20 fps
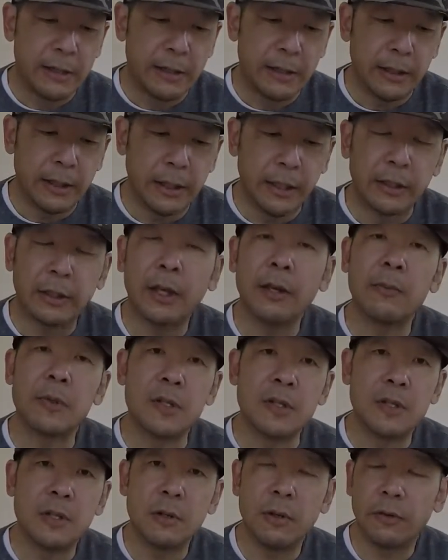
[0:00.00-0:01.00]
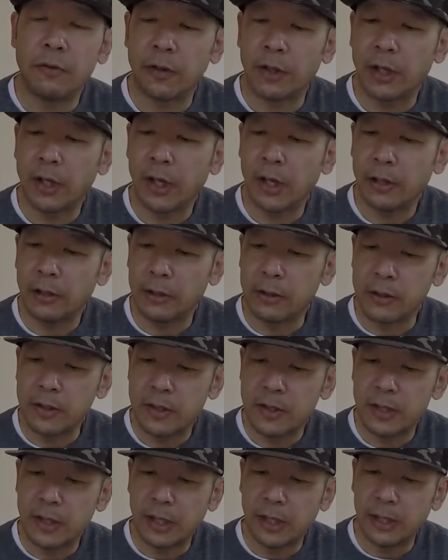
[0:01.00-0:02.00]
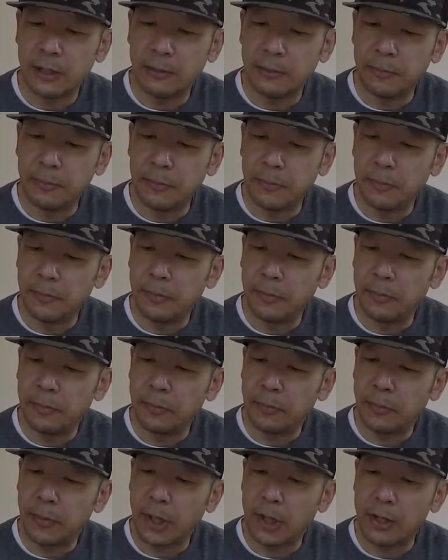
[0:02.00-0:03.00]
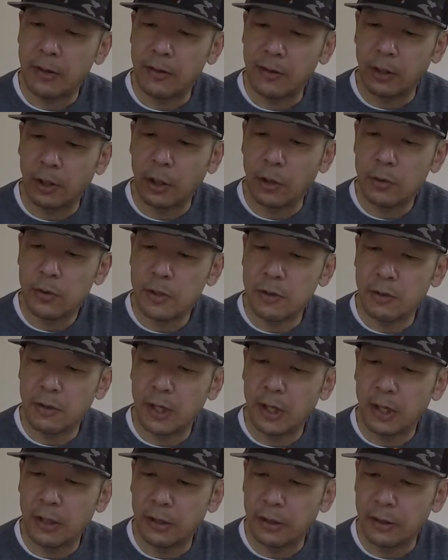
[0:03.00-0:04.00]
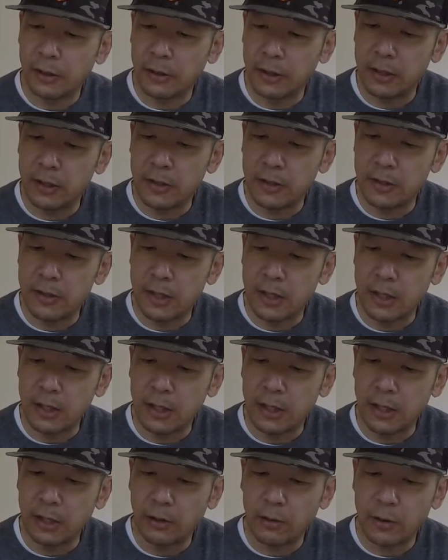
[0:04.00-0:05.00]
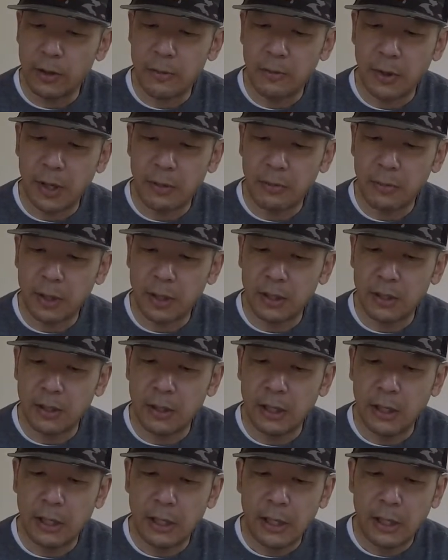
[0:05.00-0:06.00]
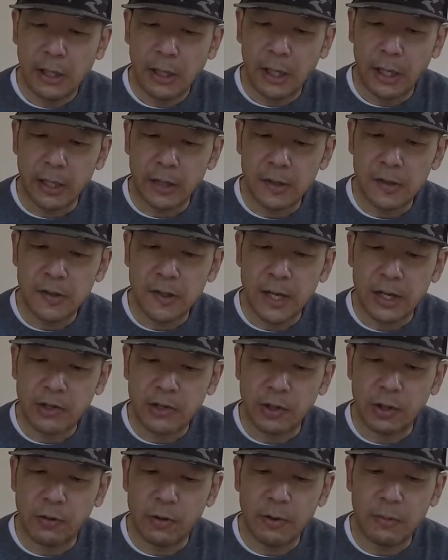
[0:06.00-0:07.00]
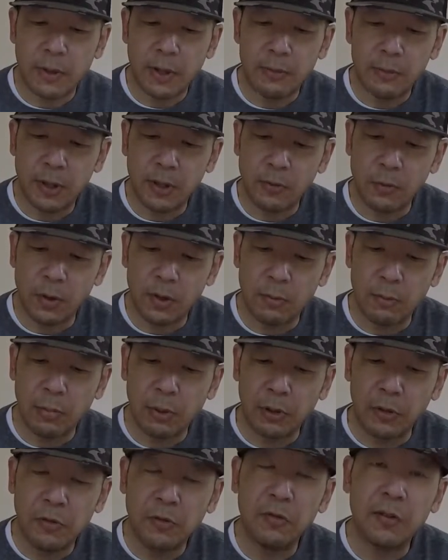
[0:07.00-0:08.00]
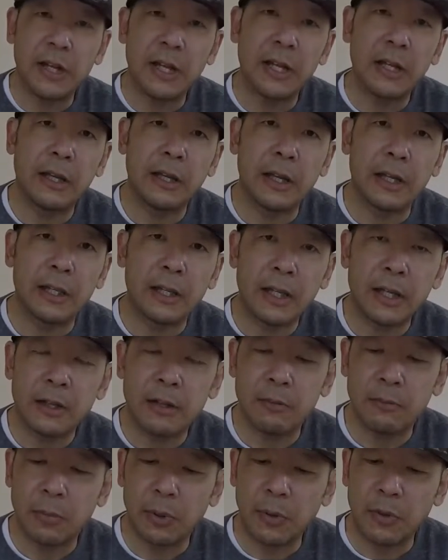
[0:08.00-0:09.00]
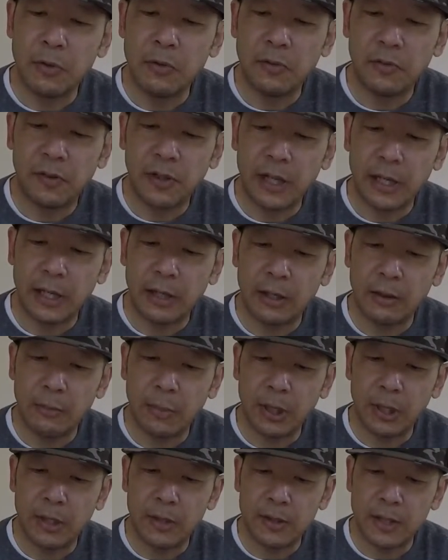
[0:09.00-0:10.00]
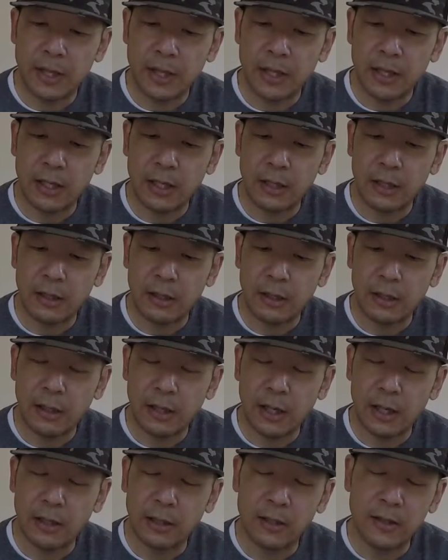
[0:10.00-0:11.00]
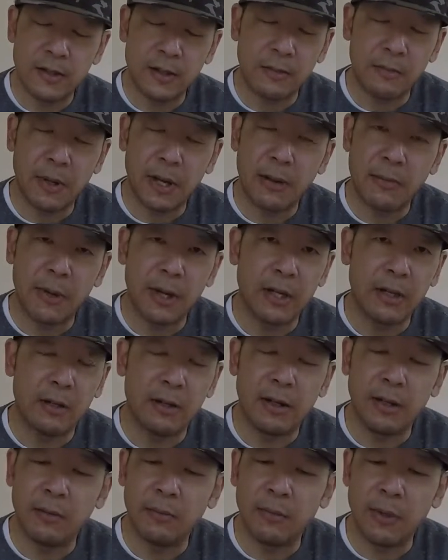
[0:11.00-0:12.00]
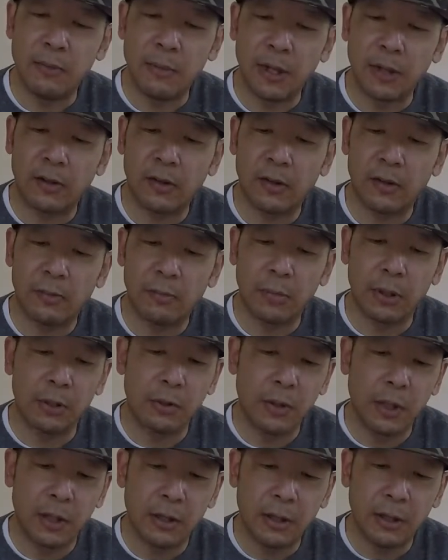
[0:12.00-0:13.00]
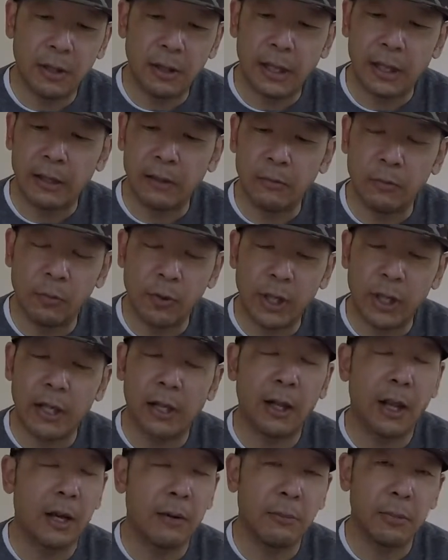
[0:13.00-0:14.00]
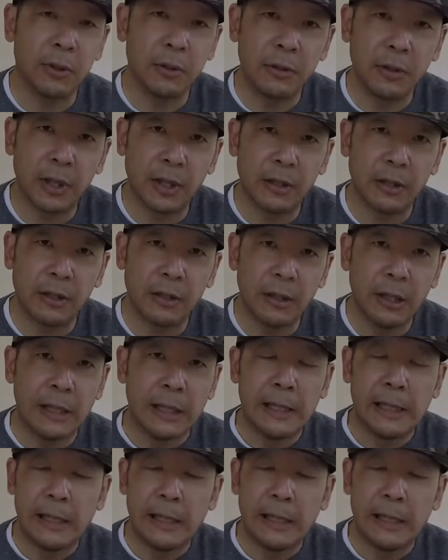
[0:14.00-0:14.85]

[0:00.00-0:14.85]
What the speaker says: And it comes in two different colors. Kind of the go-to color is the green pumpkin. And this is actually green pumpkin with blue flake. I like the blue flake because I think, at least in my mind, it mimics bluegill. And we get a lot of bluegill